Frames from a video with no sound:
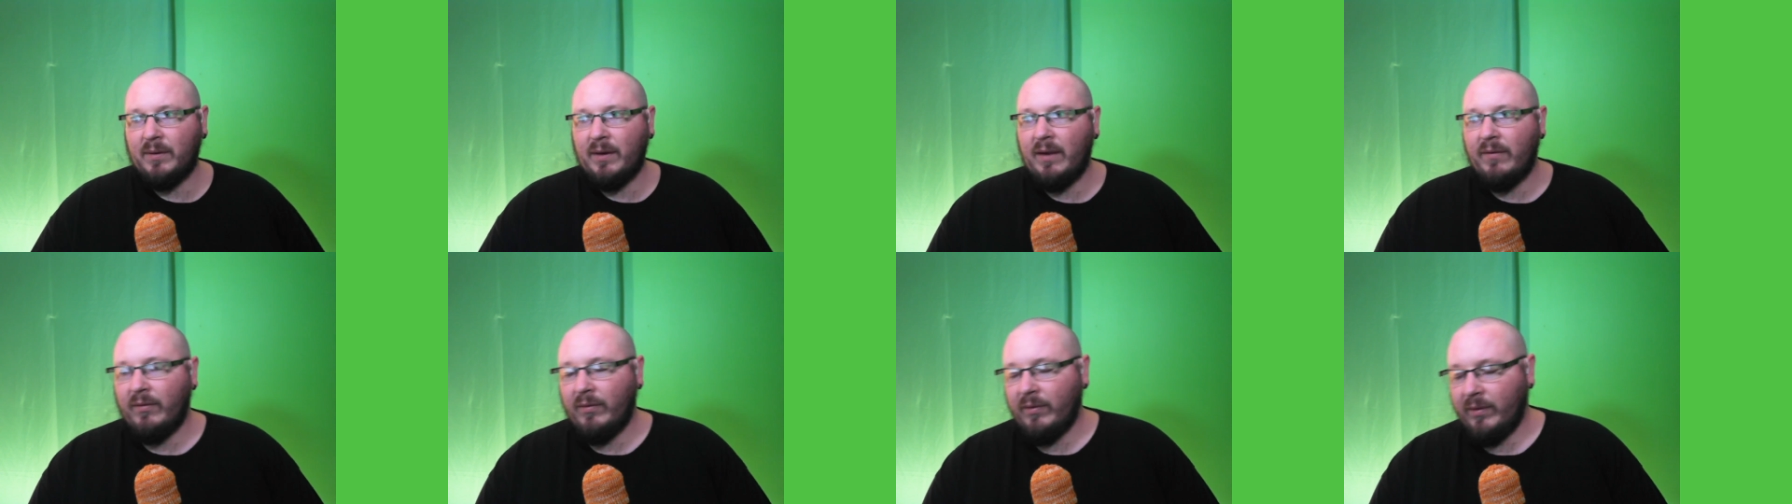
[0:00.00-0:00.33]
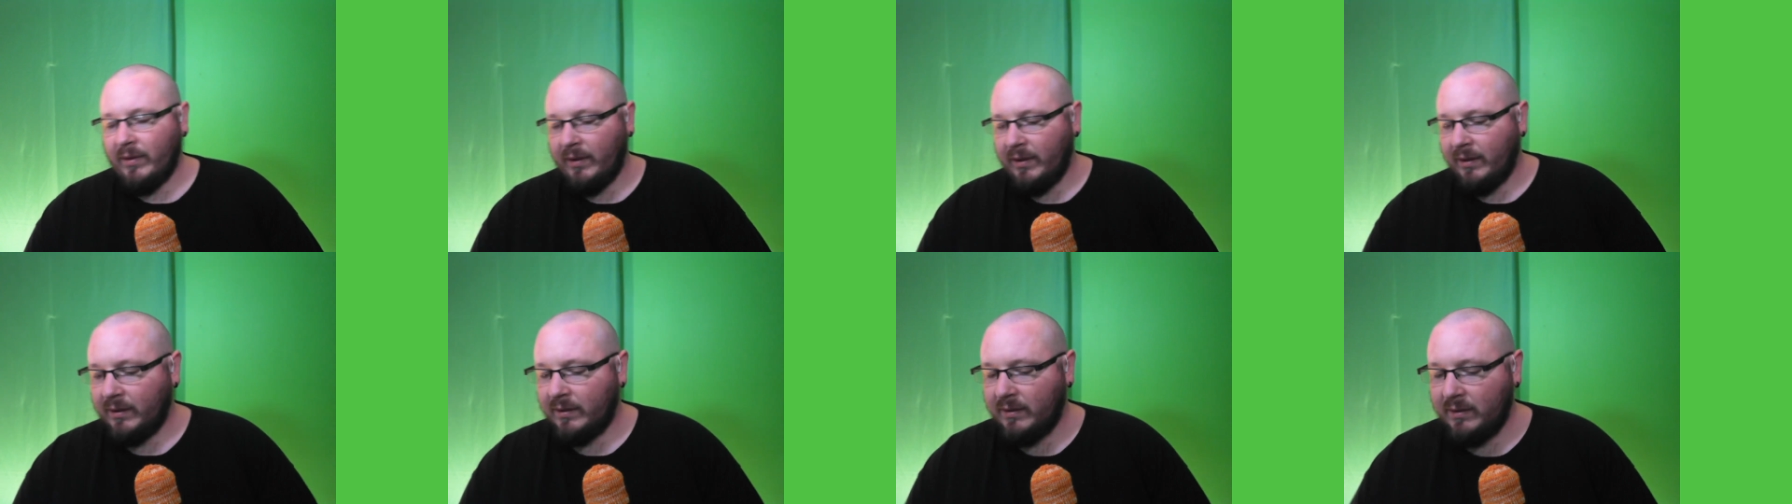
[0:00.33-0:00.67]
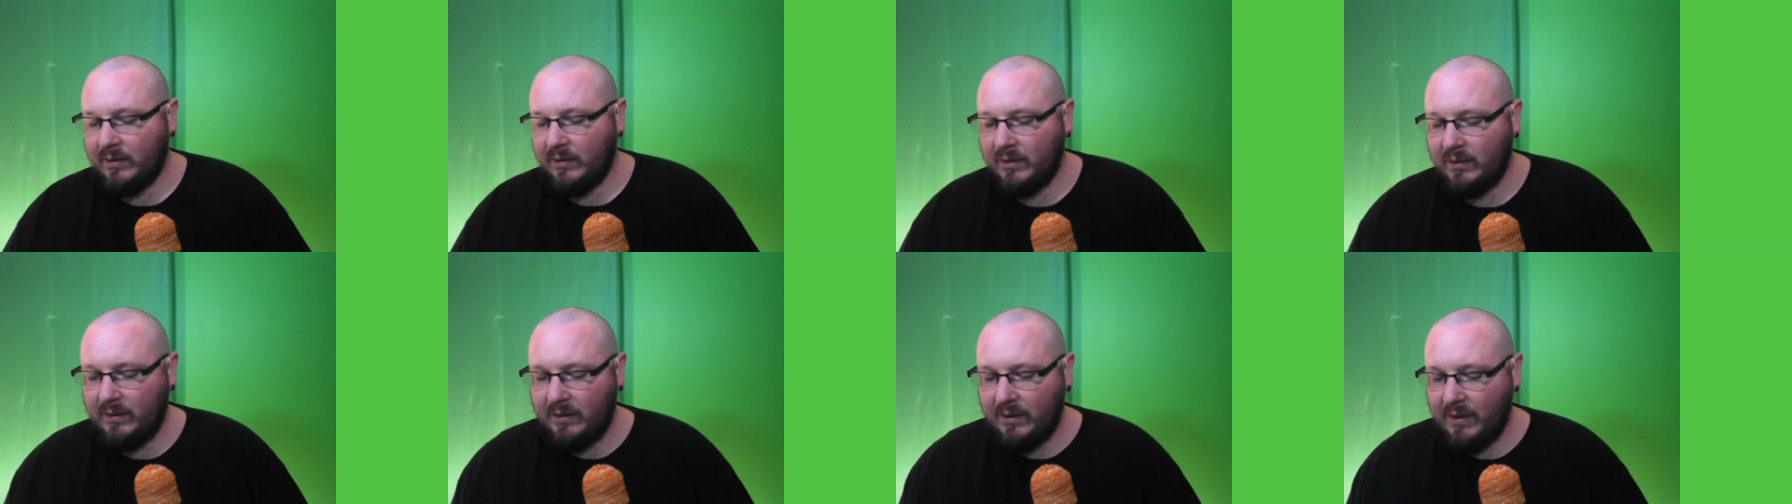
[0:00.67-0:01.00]
I haven't really
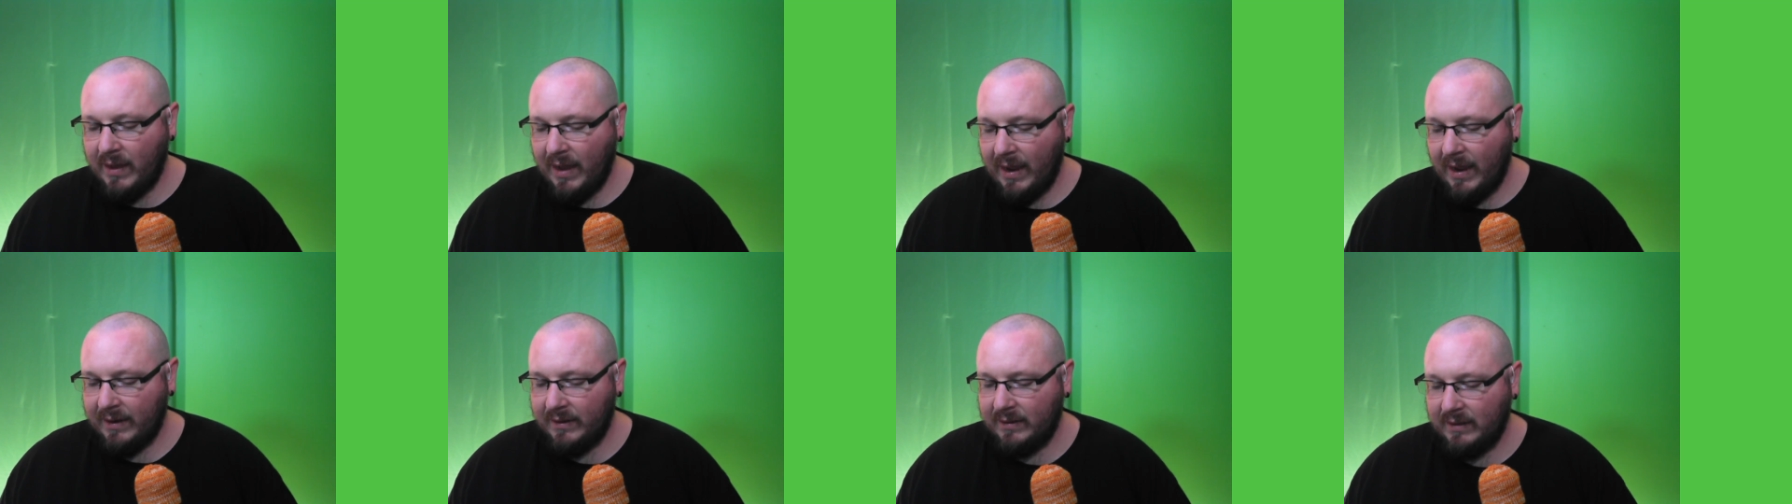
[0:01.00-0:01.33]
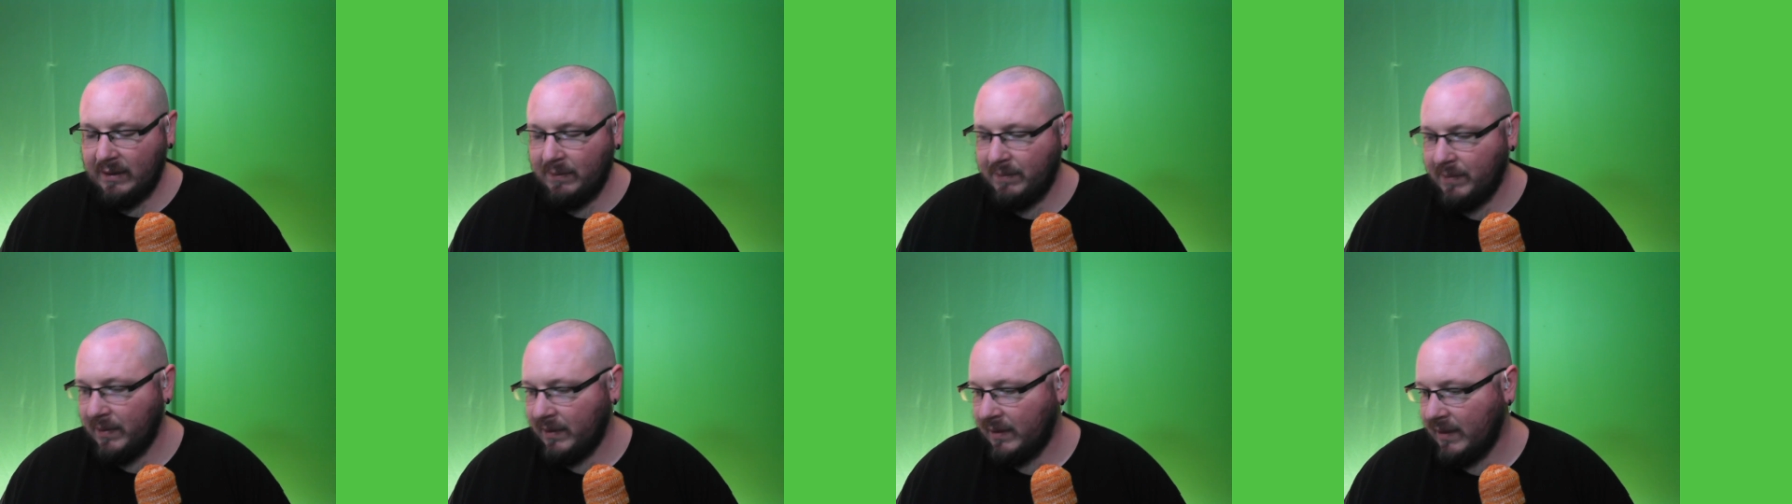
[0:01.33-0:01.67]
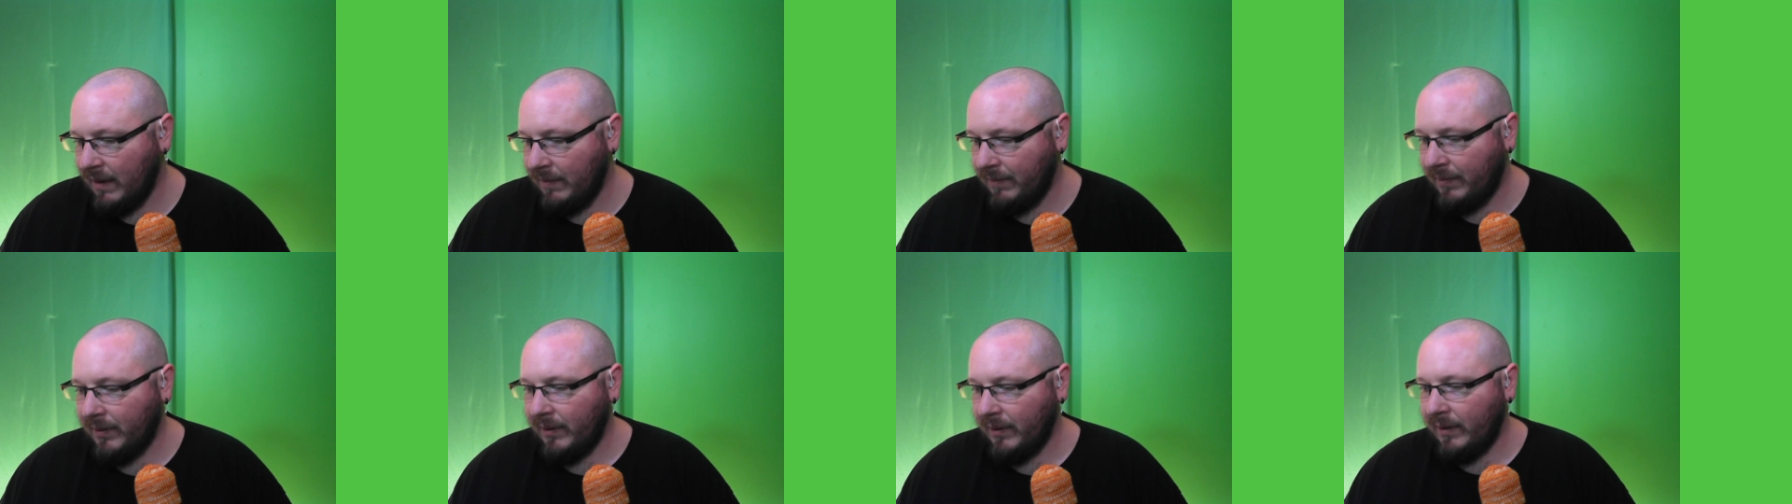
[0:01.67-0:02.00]
looked that deep at
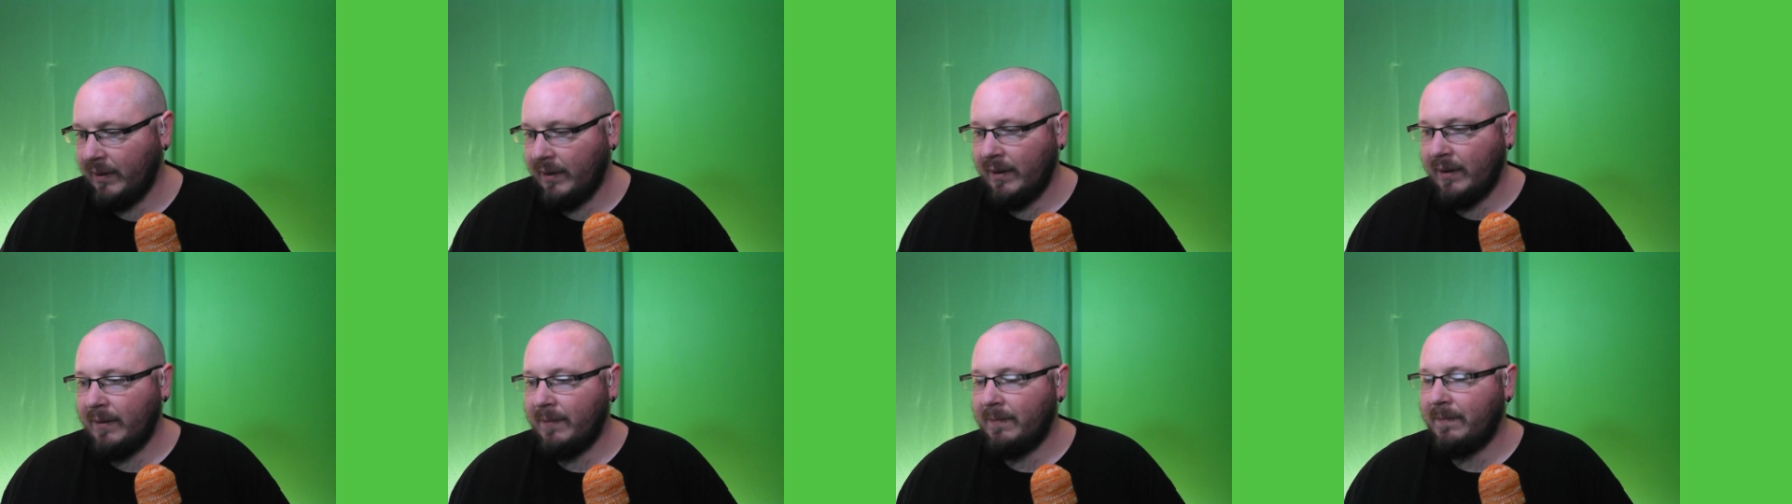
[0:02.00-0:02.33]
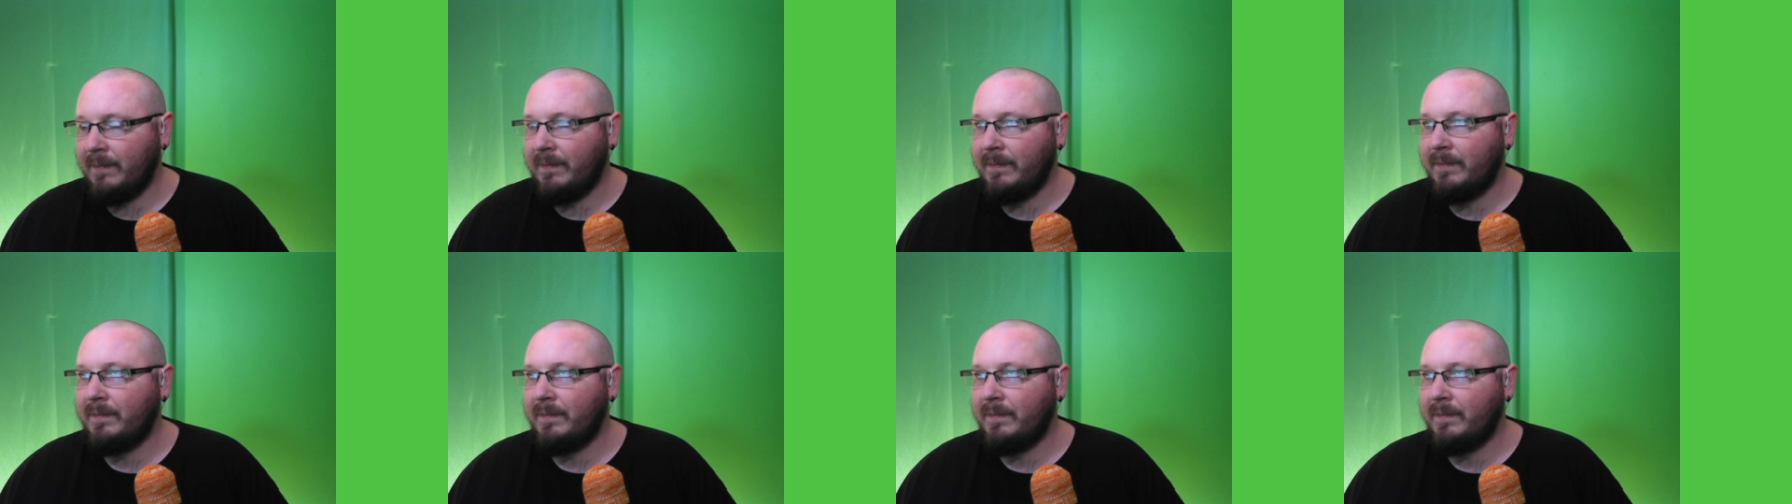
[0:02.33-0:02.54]
that part yet.